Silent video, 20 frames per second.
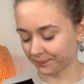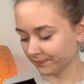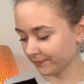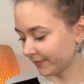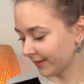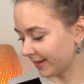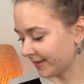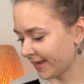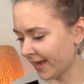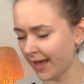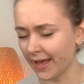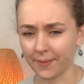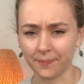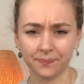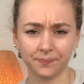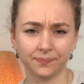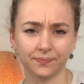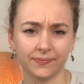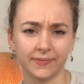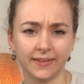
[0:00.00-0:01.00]
yeah,
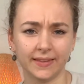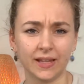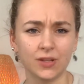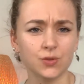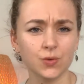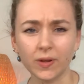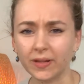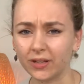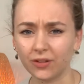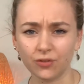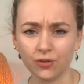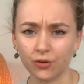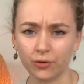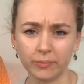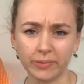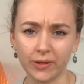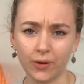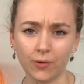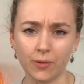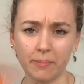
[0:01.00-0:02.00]
that's what it should
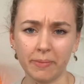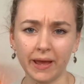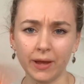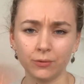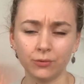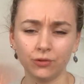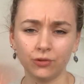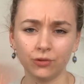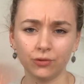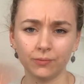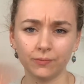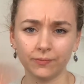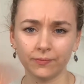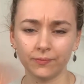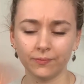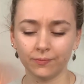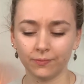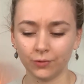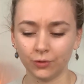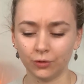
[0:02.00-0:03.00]
be all about,
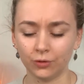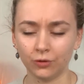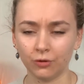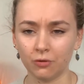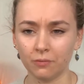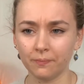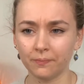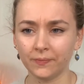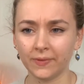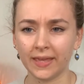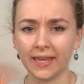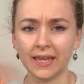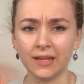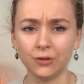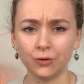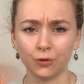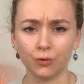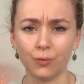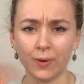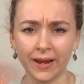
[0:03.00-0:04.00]
you know,
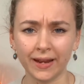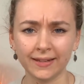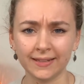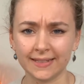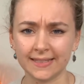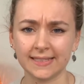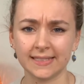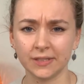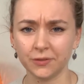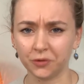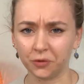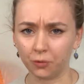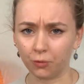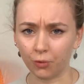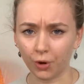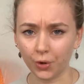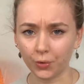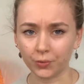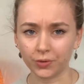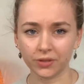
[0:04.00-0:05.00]
inner awareness, inner
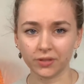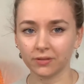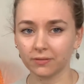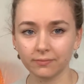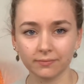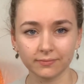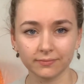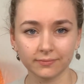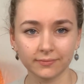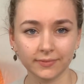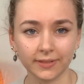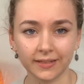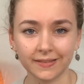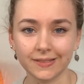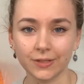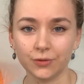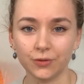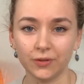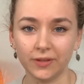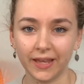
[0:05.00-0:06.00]
growth. That's
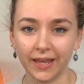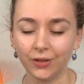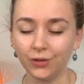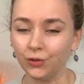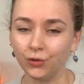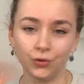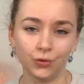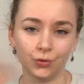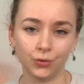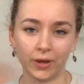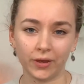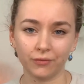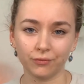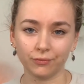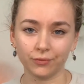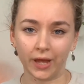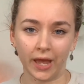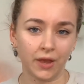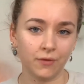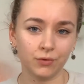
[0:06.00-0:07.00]
how you get to
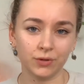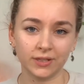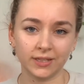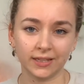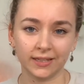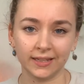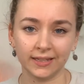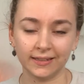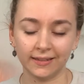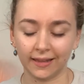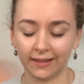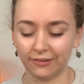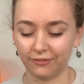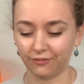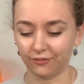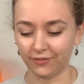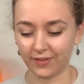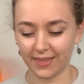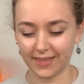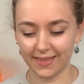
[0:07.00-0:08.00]
everything in life.
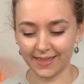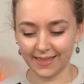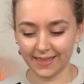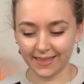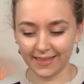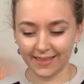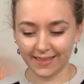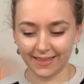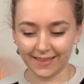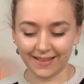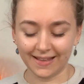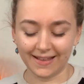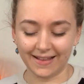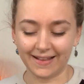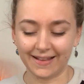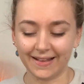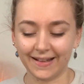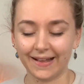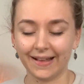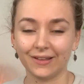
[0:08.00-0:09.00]

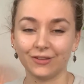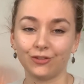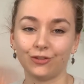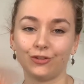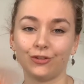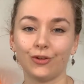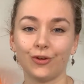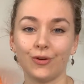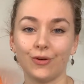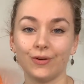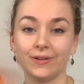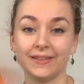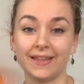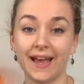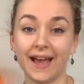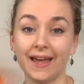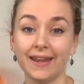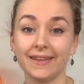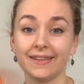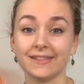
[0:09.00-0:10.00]
So
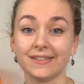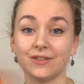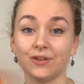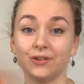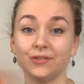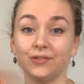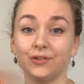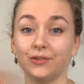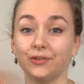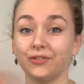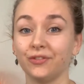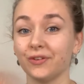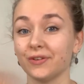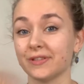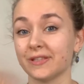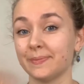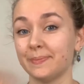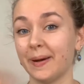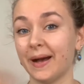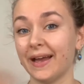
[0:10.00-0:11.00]
that is done for the
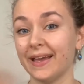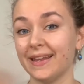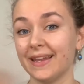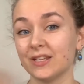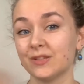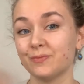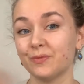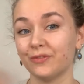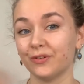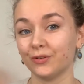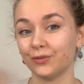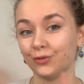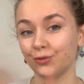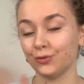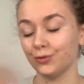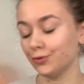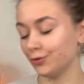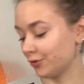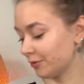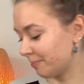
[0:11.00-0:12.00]
first pile. Let's move on
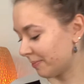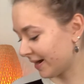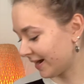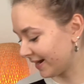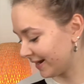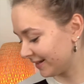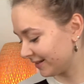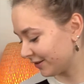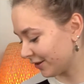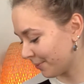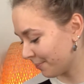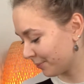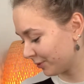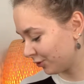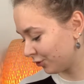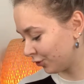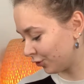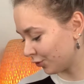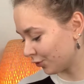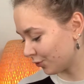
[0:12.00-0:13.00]
to the pile number
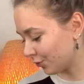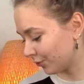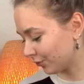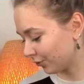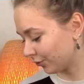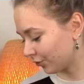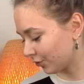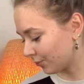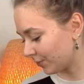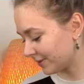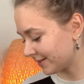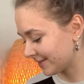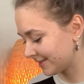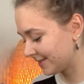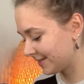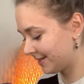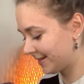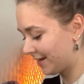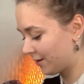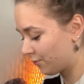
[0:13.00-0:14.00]
2. So we'll
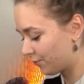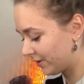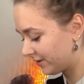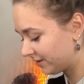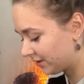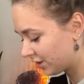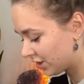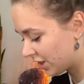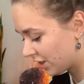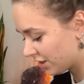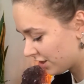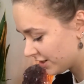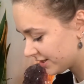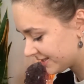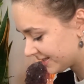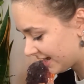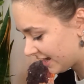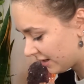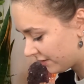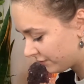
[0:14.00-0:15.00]
see now what the
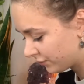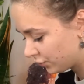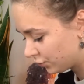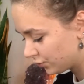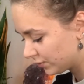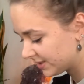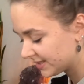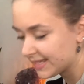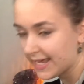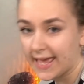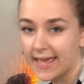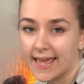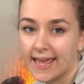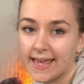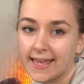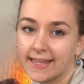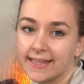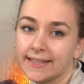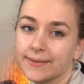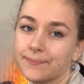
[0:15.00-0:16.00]
cards have to
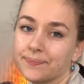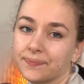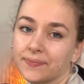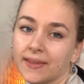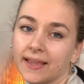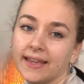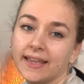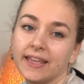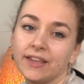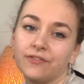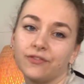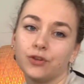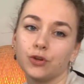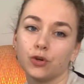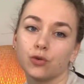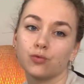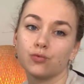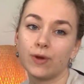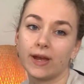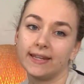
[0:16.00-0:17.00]
say, if
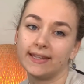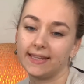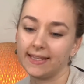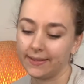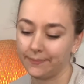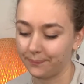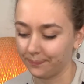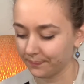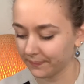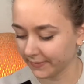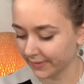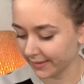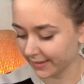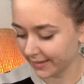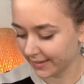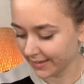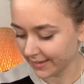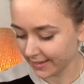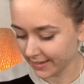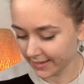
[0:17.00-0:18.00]
you're ready.
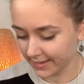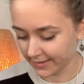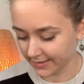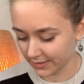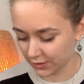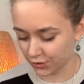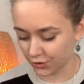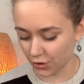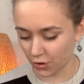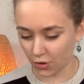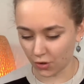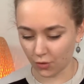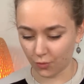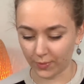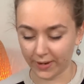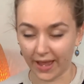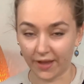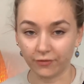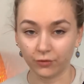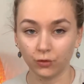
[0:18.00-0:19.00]
So
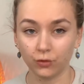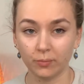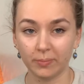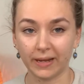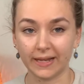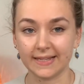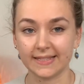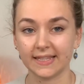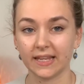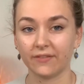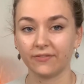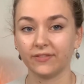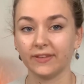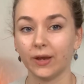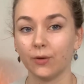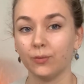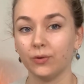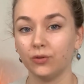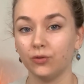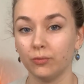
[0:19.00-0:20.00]
we have 2 piles left.
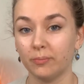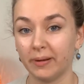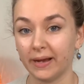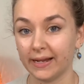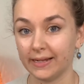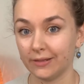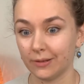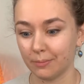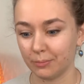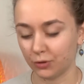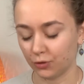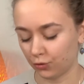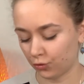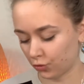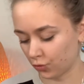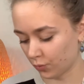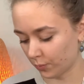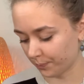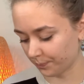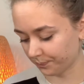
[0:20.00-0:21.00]
Now we do pile number
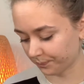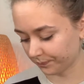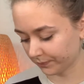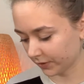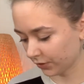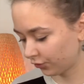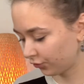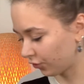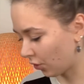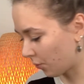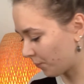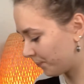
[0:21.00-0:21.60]
2. So,